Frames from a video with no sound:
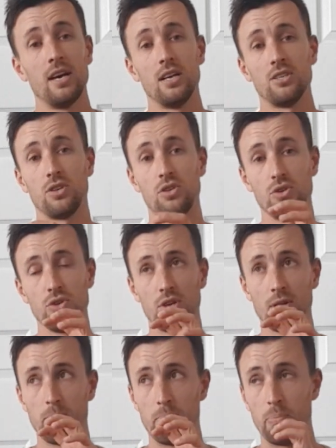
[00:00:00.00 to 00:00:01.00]
so that you
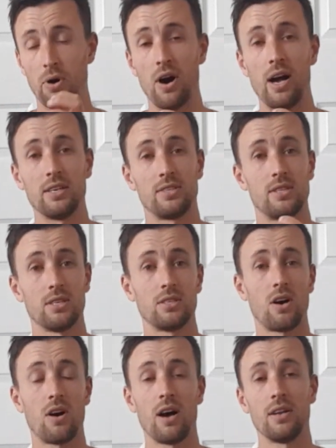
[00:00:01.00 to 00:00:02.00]
can bias the
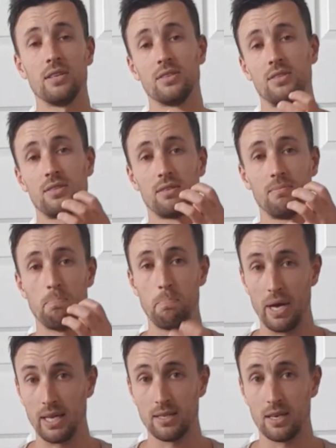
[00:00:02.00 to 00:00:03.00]
tightness
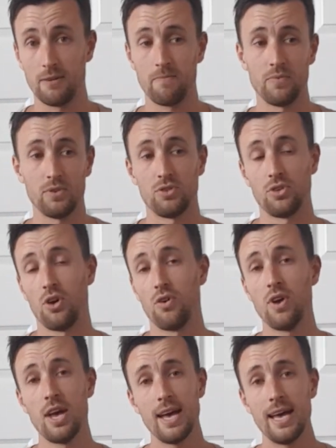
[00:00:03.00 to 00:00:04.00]
better. So
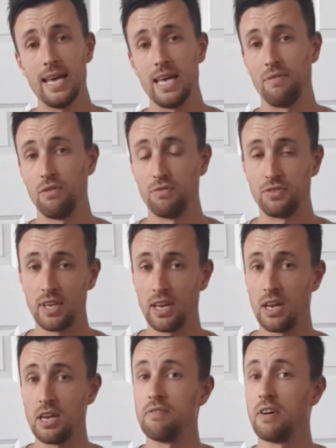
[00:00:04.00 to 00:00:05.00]
if you've seen
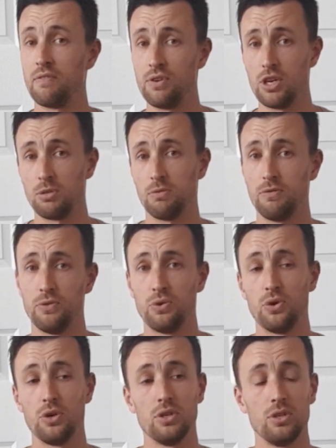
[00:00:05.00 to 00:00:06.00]
any of our videos
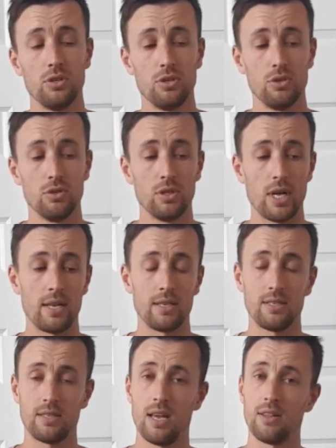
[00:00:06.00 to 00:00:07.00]
before, you'll
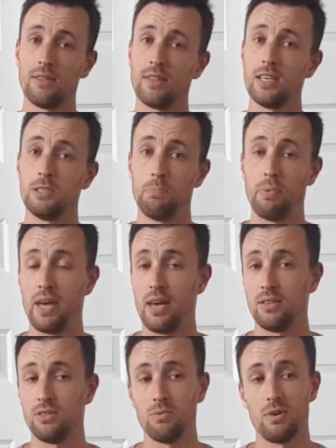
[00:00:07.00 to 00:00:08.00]
understand that these
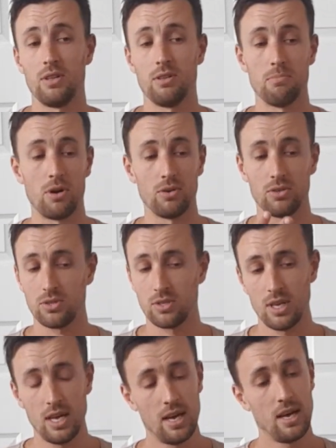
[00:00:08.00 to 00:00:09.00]
bands are one of the most
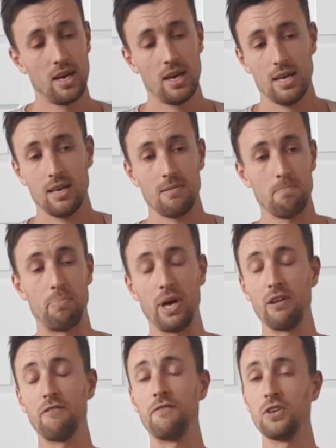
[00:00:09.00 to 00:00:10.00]

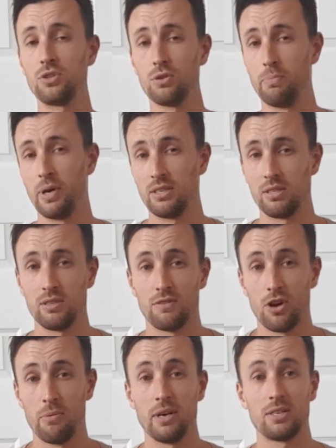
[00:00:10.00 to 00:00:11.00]
beneficial pieces of
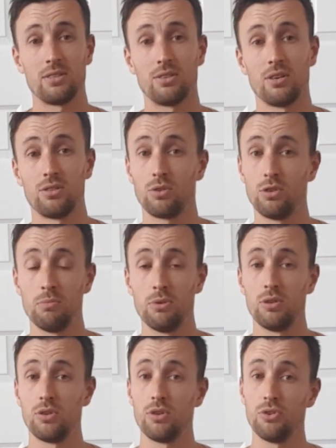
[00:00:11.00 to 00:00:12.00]
home exercise
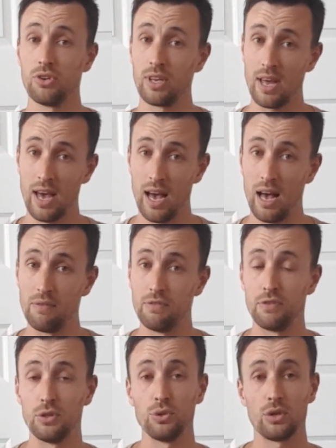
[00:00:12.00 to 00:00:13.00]
equipment you can have if
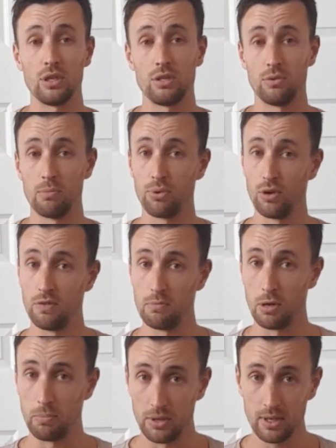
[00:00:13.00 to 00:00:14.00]
you're looking to improve your
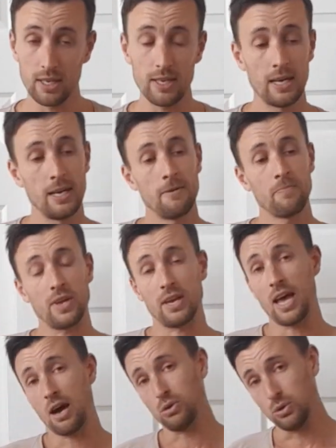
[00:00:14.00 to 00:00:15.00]
mobility. And
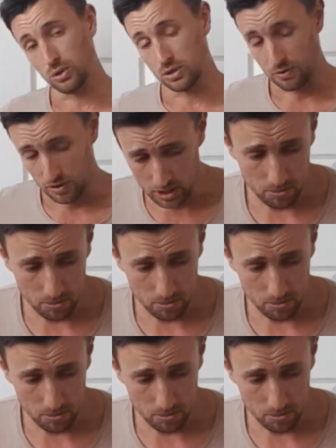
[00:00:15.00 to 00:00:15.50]
how it looks for this